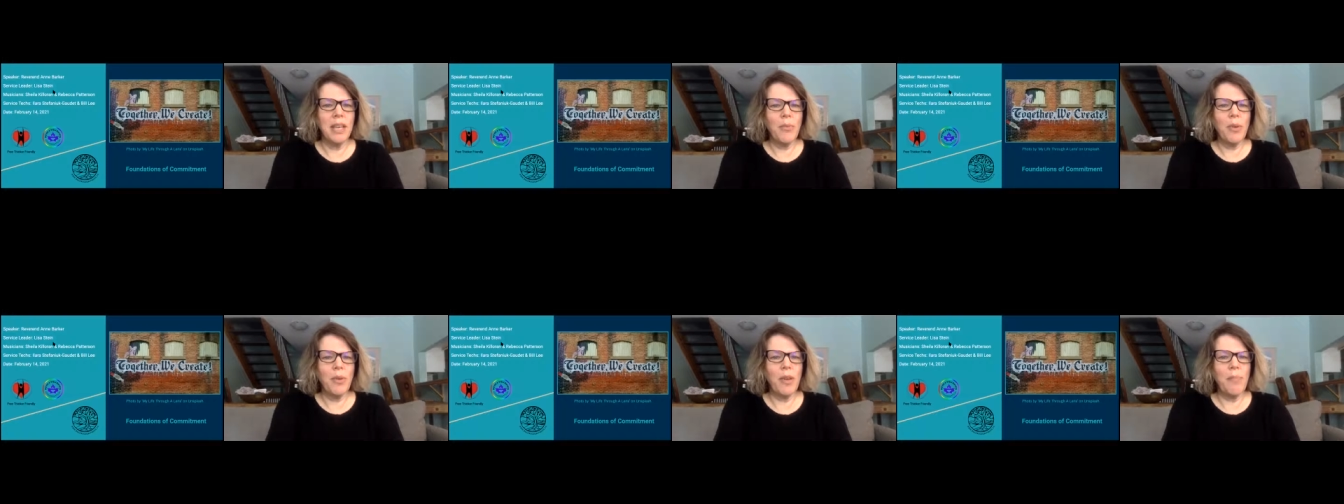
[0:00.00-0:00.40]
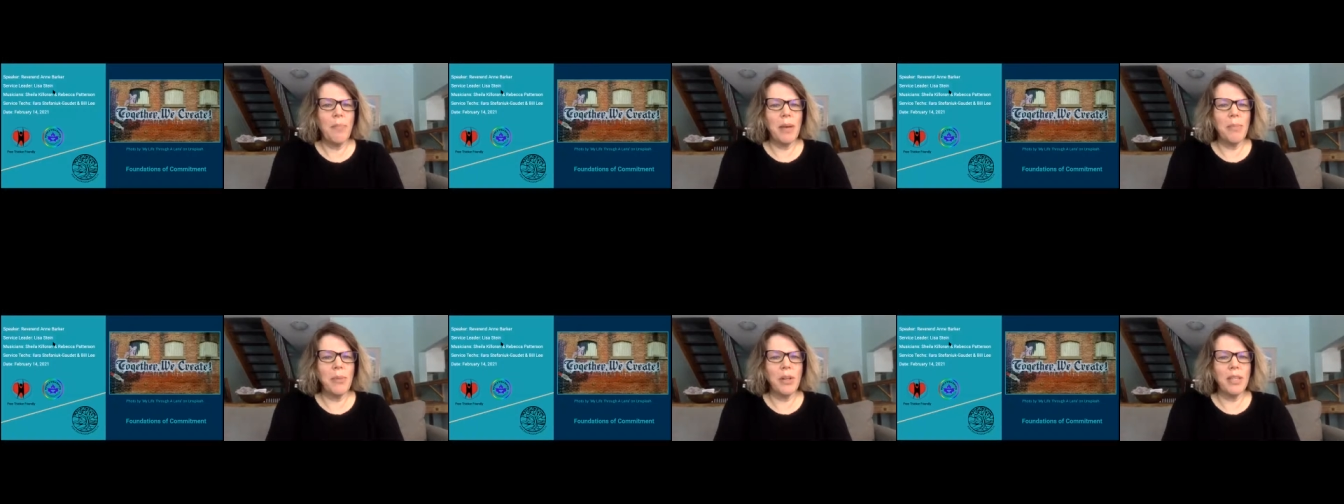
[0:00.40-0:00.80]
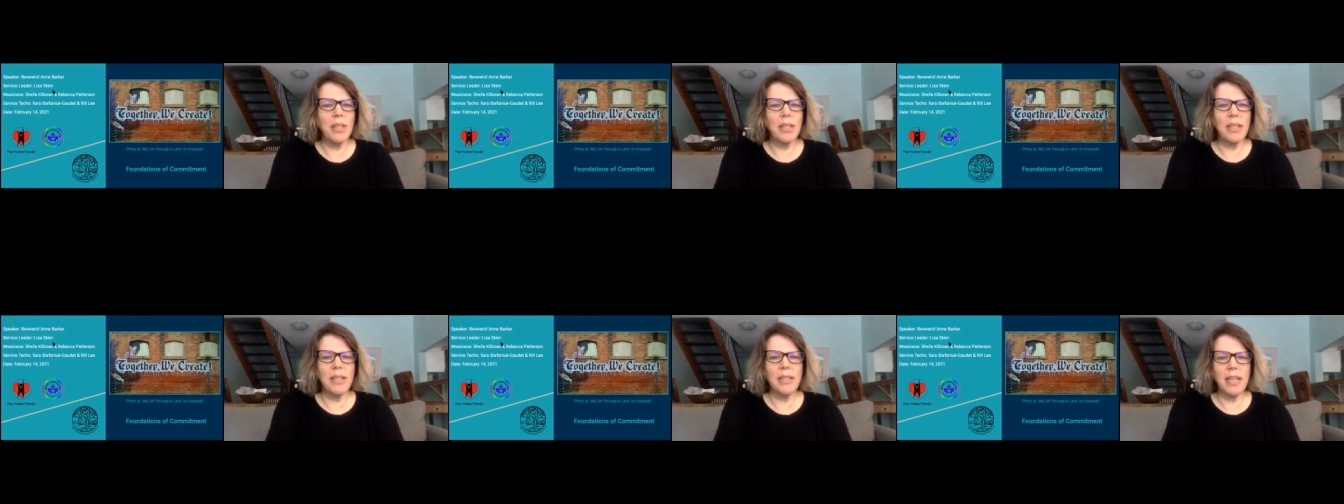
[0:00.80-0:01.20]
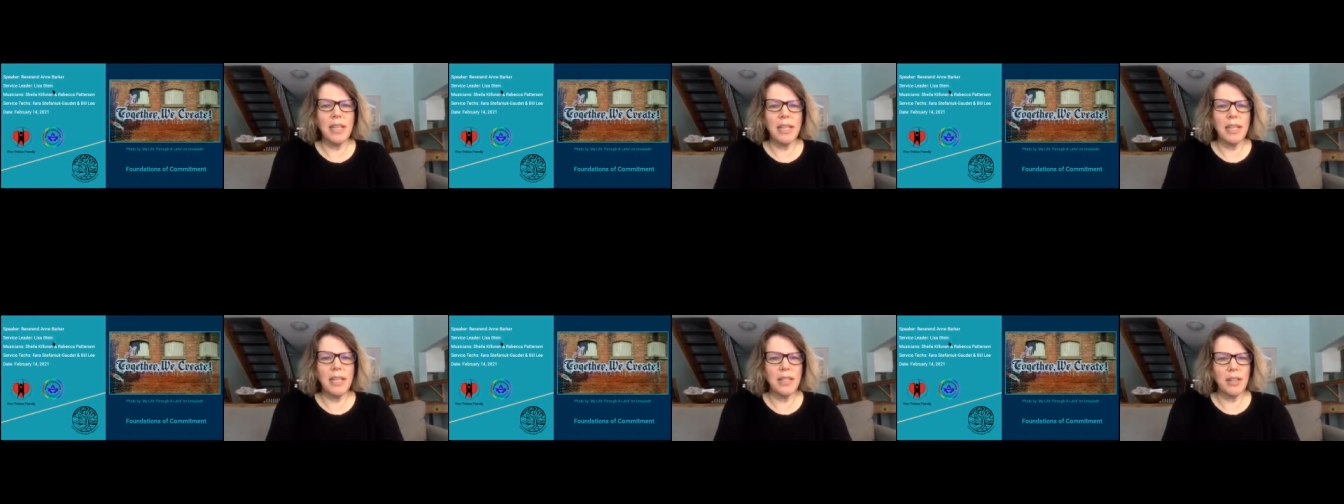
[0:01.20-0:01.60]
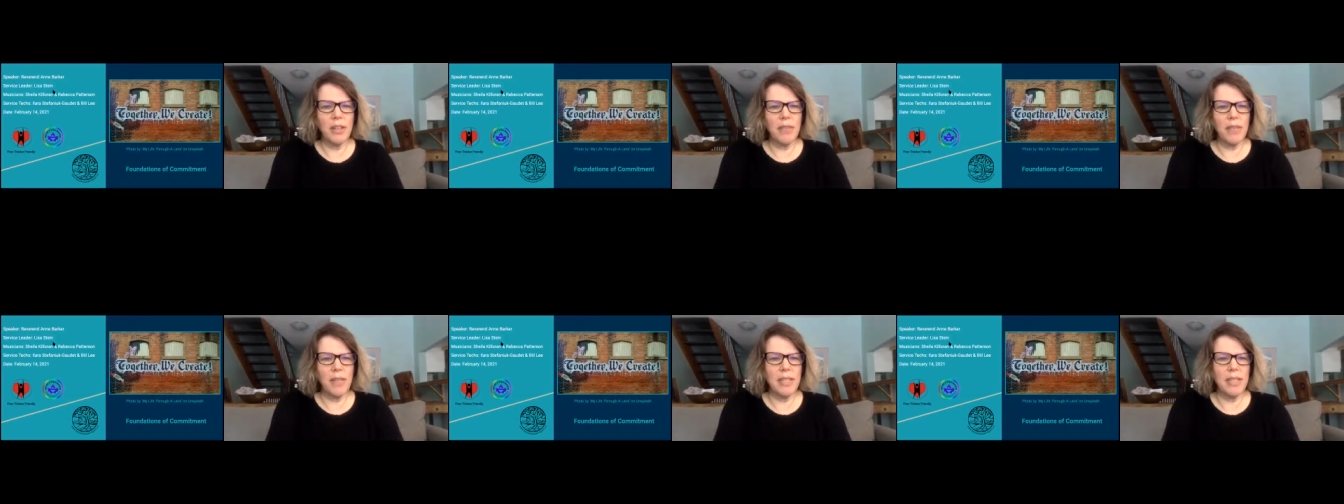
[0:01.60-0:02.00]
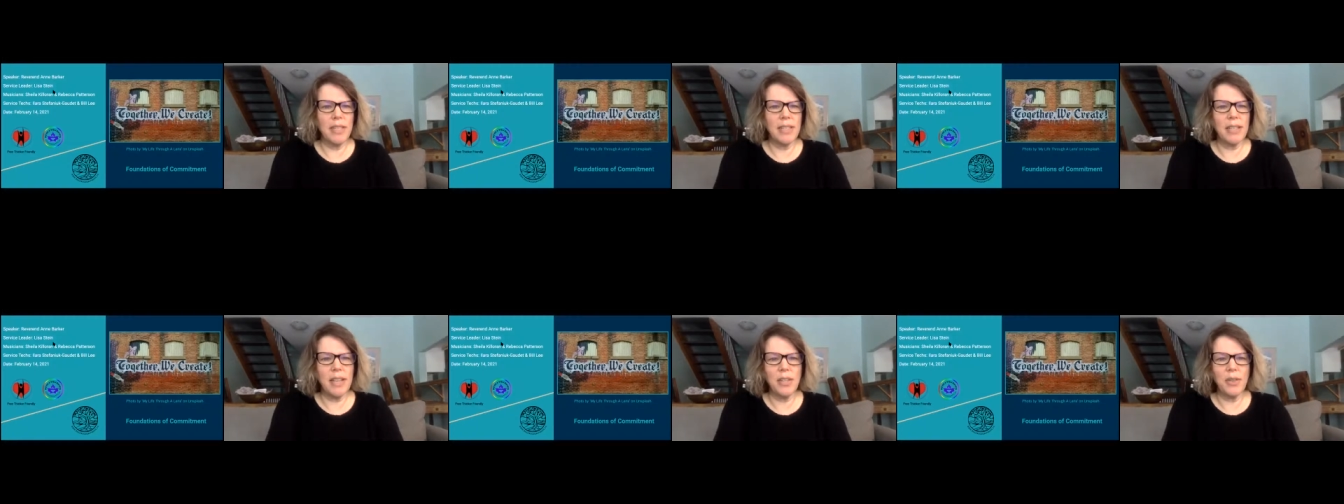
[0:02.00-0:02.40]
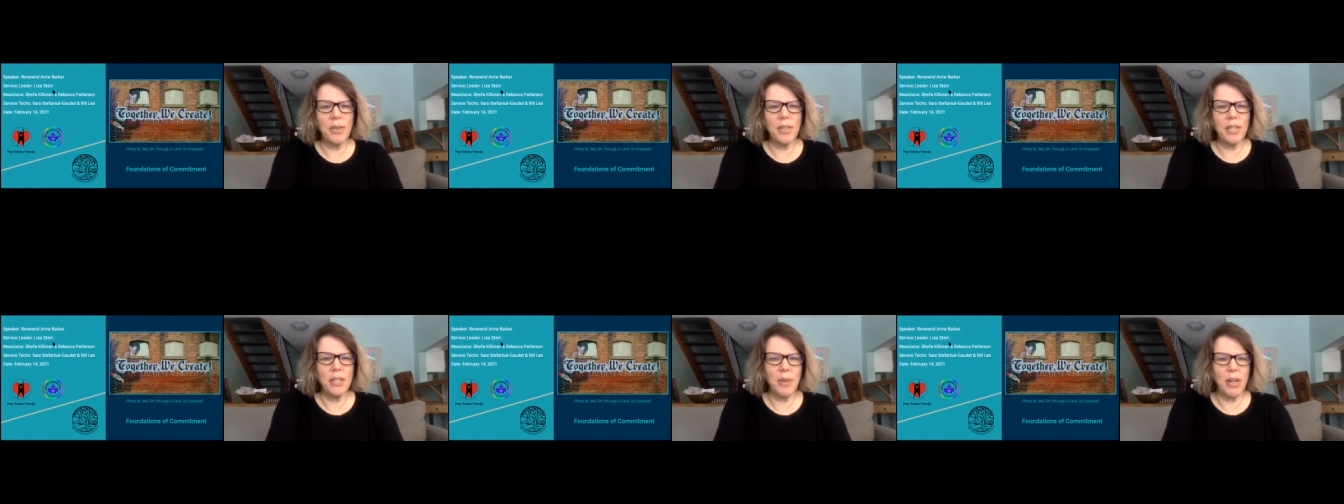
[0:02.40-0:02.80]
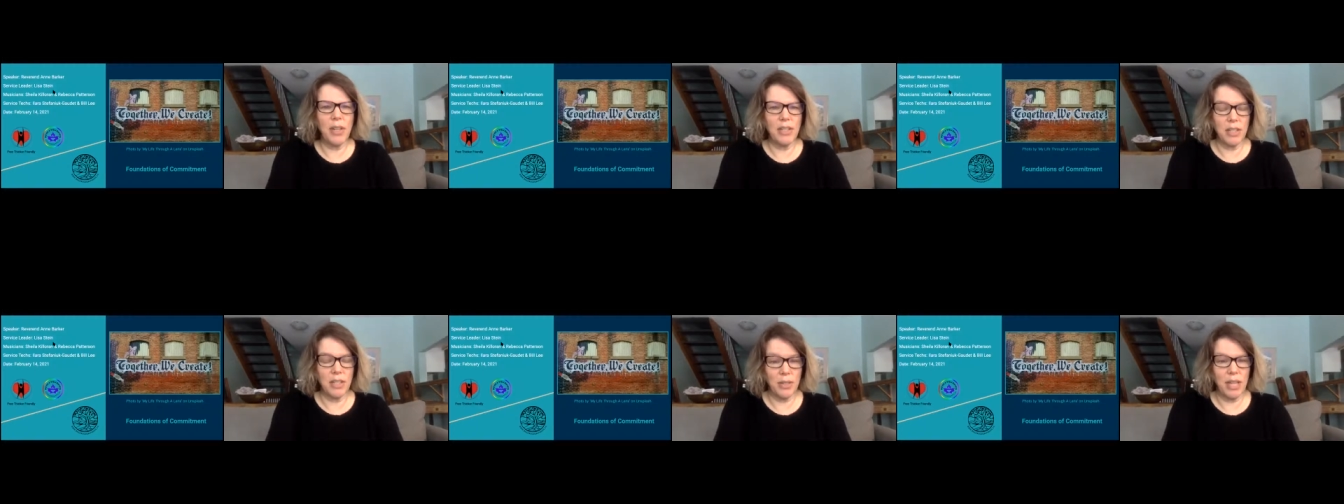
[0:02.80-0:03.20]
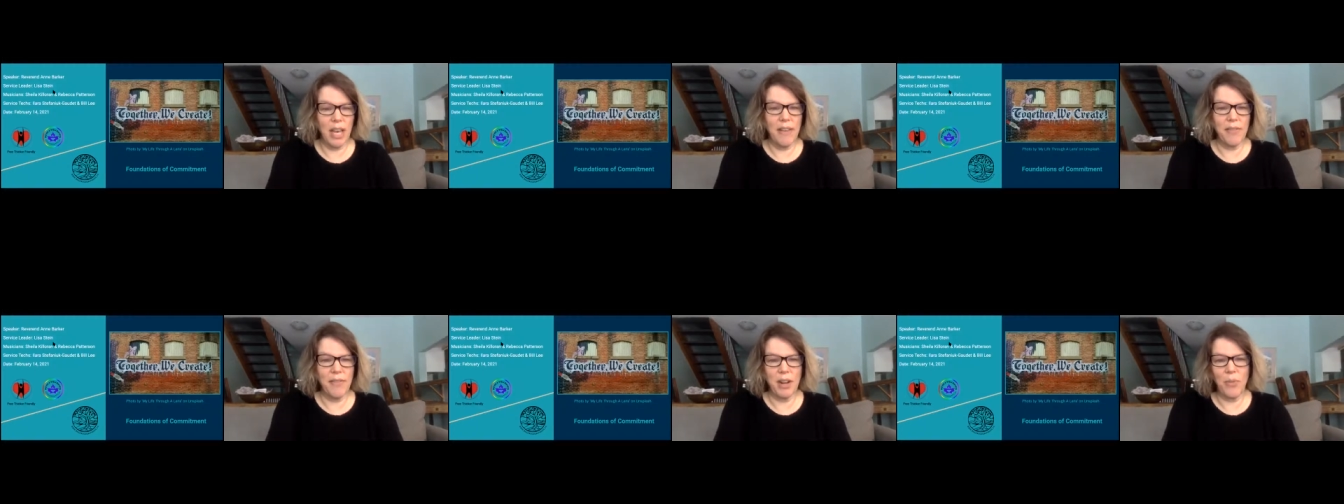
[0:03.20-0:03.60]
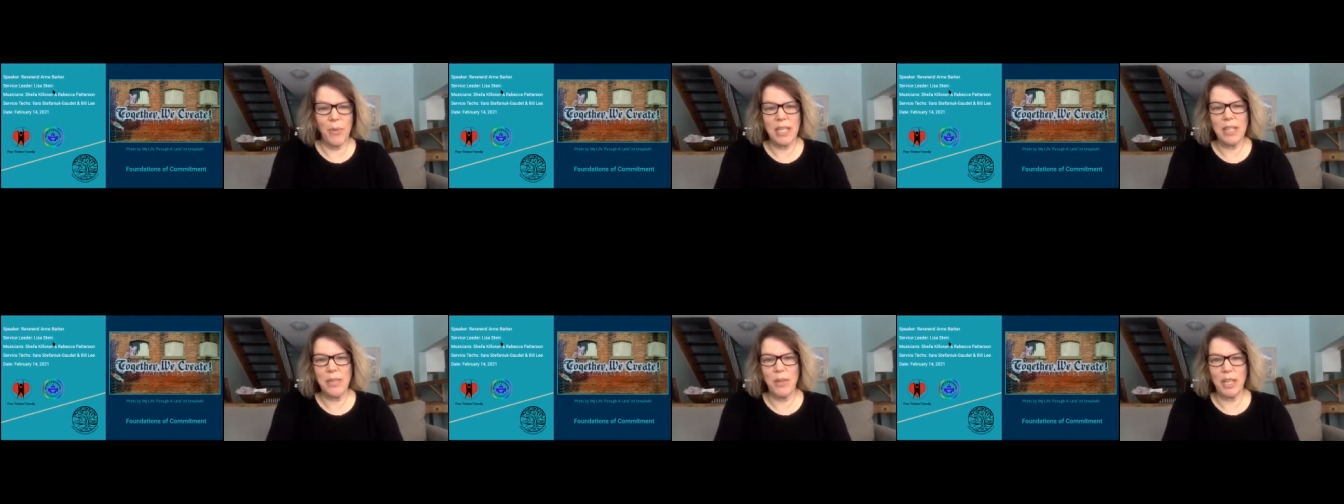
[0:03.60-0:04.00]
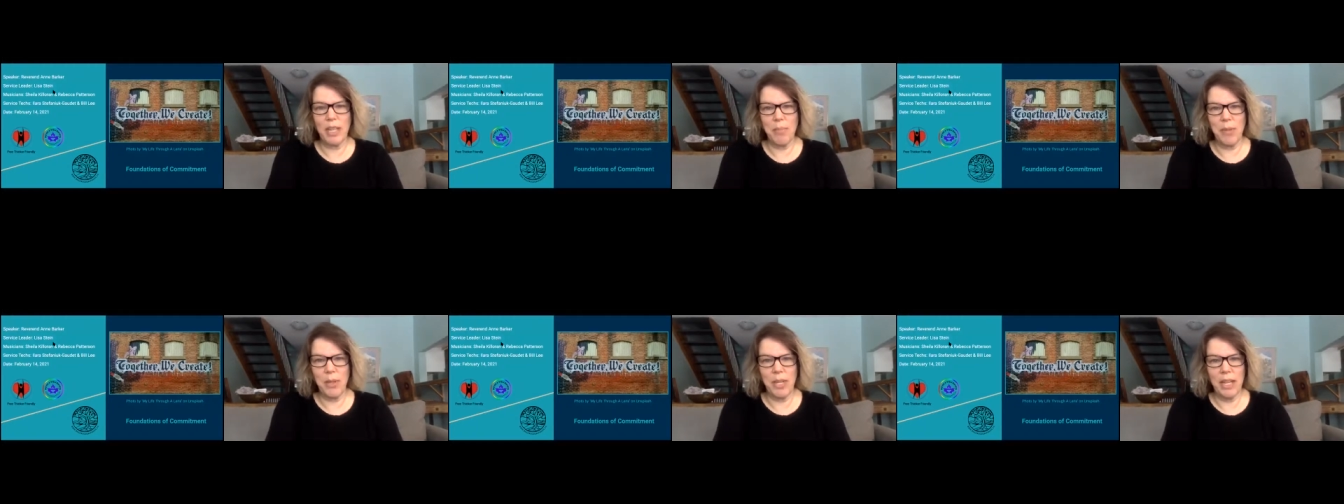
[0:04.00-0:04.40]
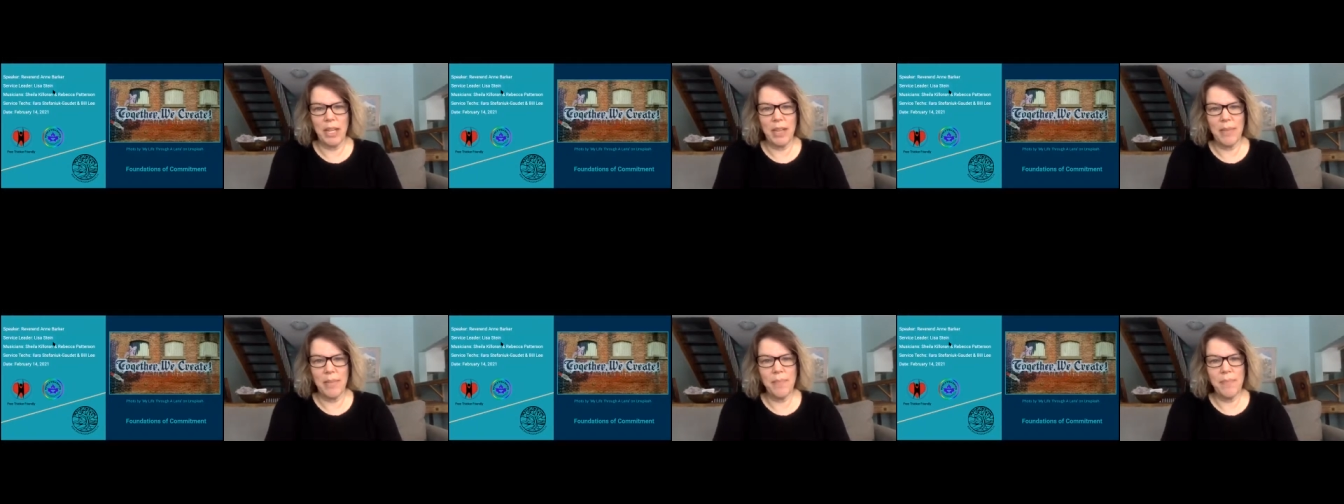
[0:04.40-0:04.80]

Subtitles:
we remember that the Sunday service is central to life in our Westwood community.